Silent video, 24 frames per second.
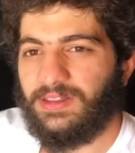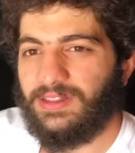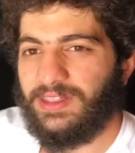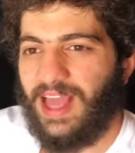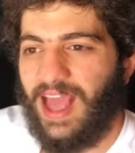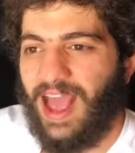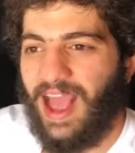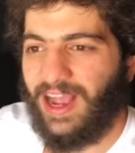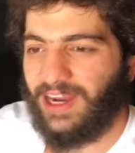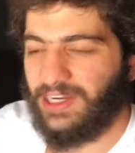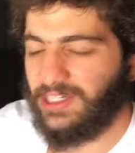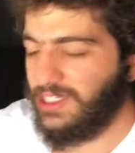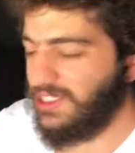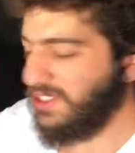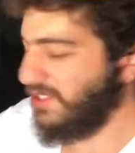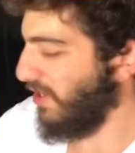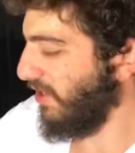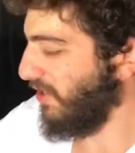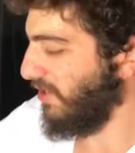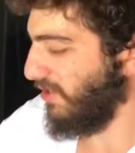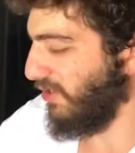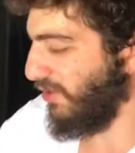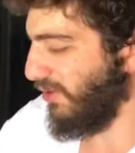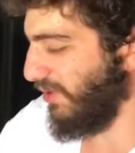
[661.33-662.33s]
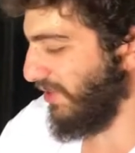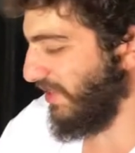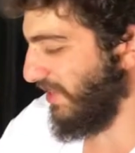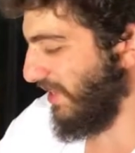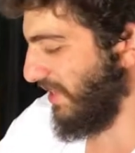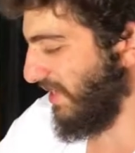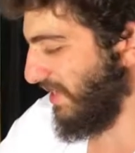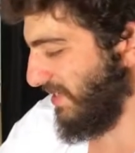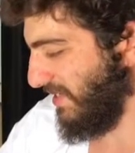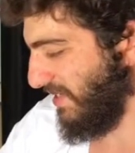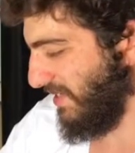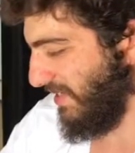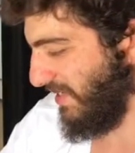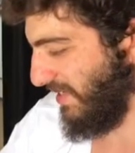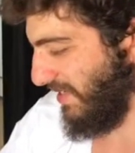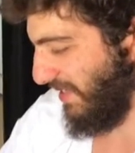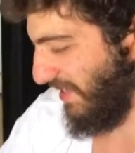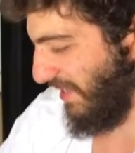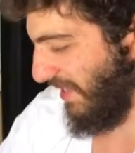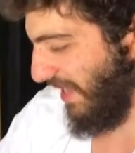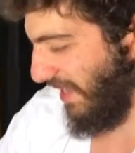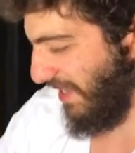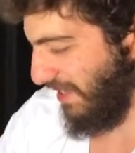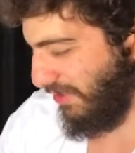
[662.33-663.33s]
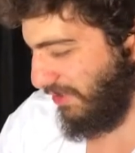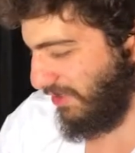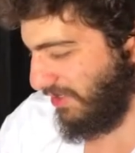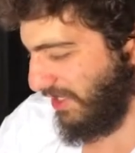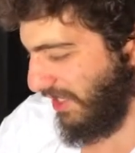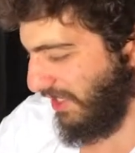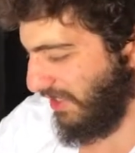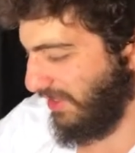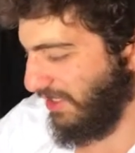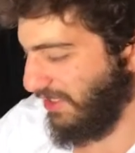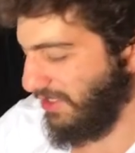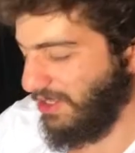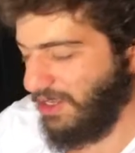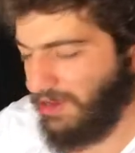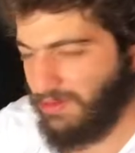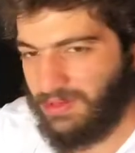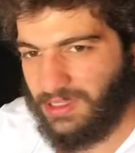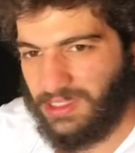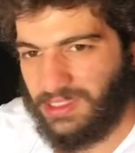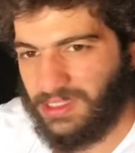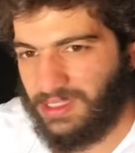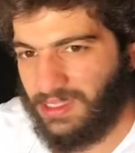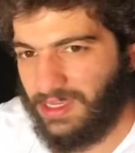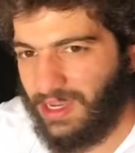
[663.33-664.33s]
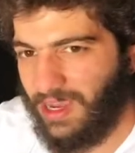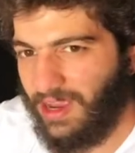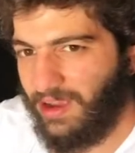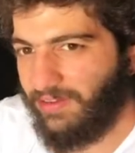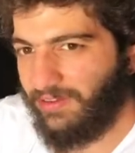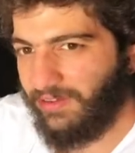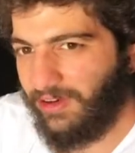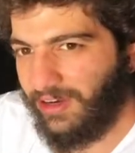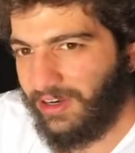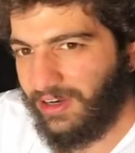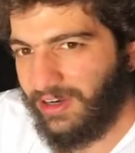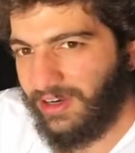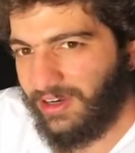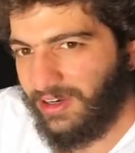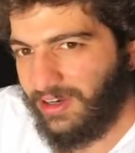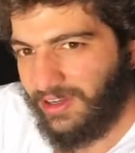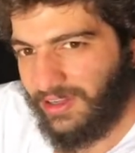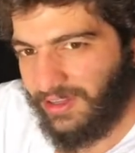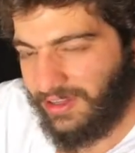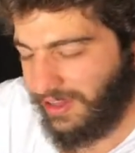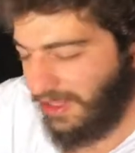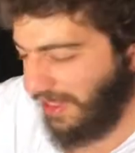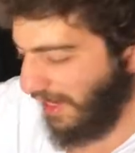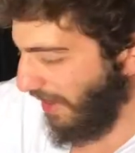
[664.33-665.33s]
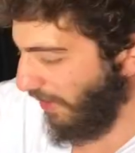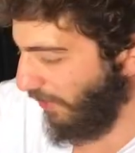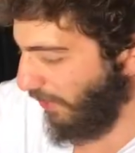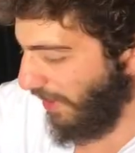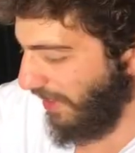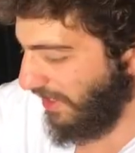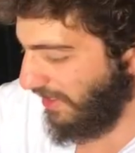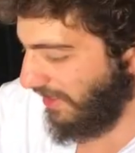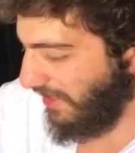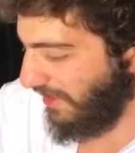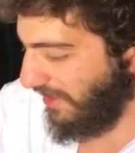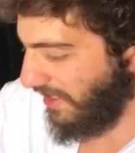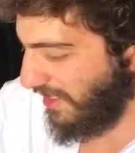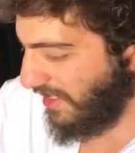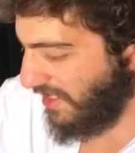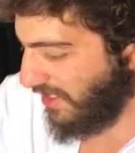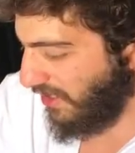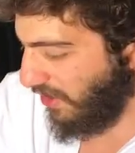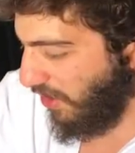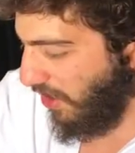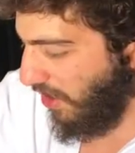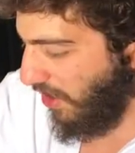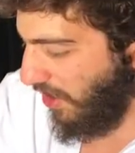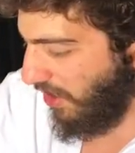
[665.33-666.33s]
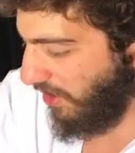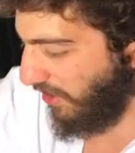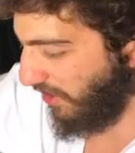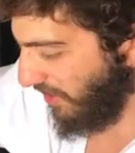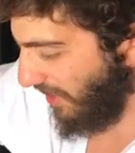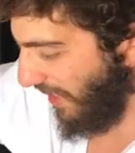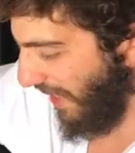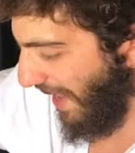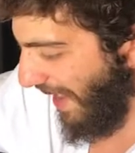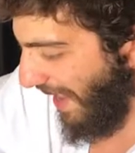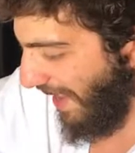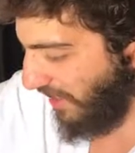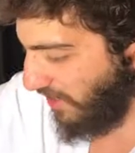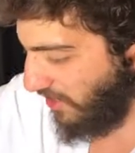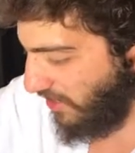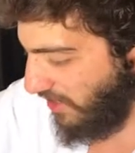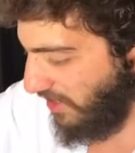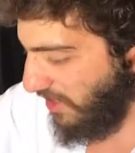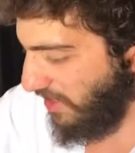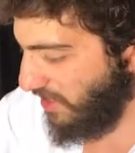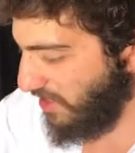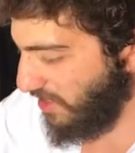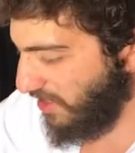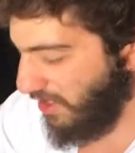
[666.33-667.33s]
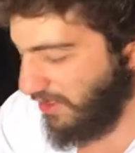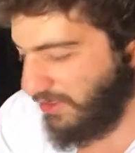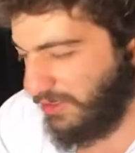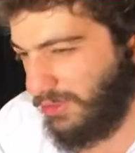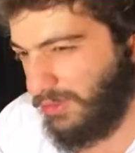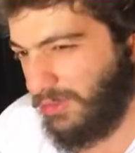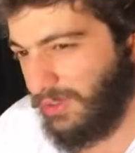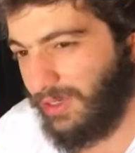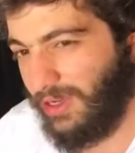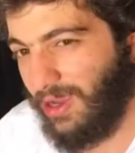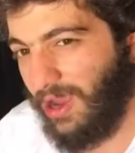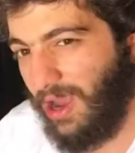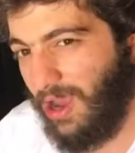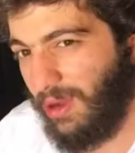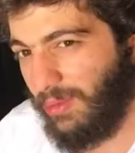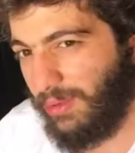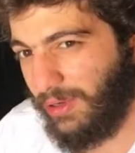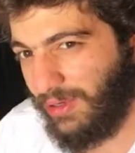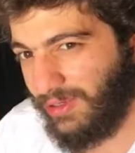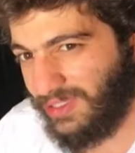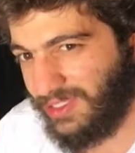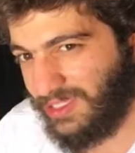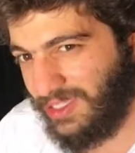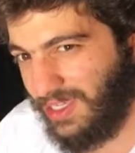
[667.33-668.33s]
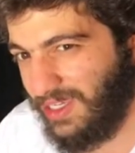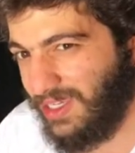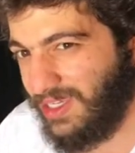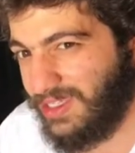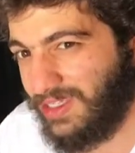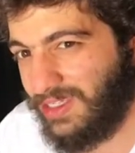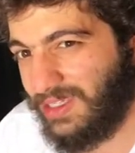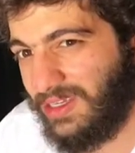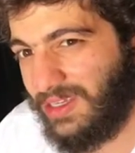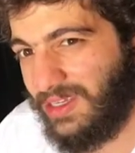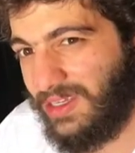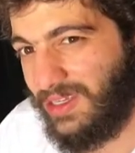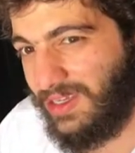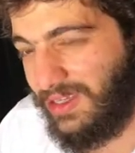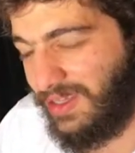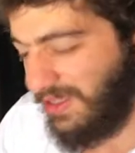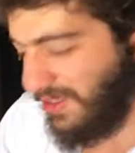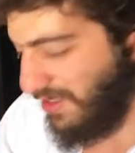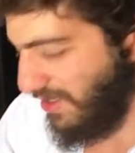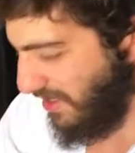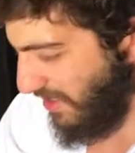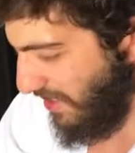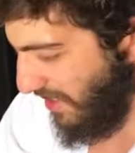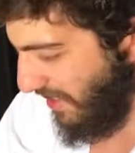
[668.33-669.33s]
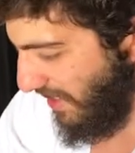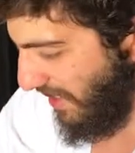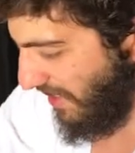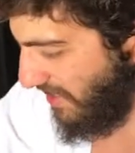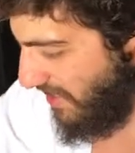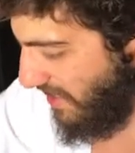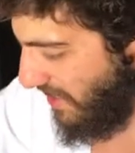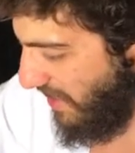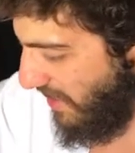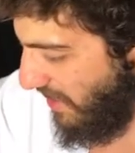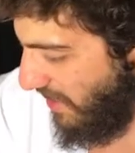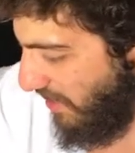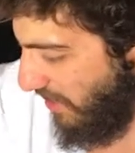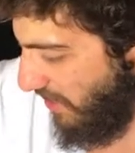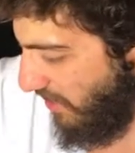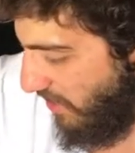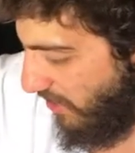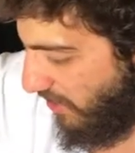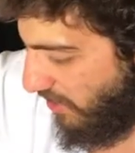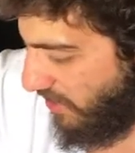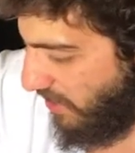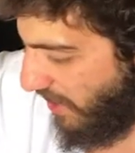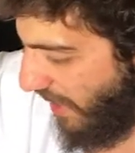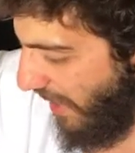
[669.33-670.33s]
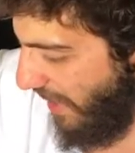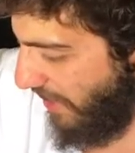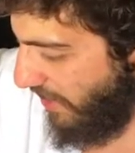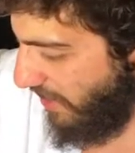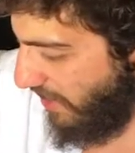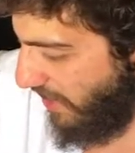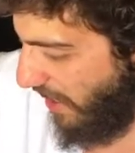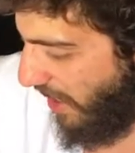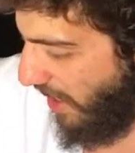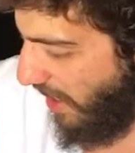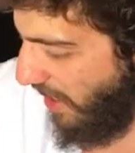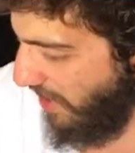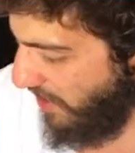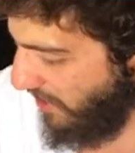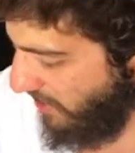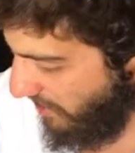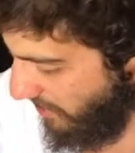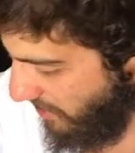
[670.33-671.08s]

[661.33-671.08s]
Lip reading: to actually start doing this, and it was like the dumbest thing ever that I waited this long to actually start doing compost teas. And that's it. You tie the knot,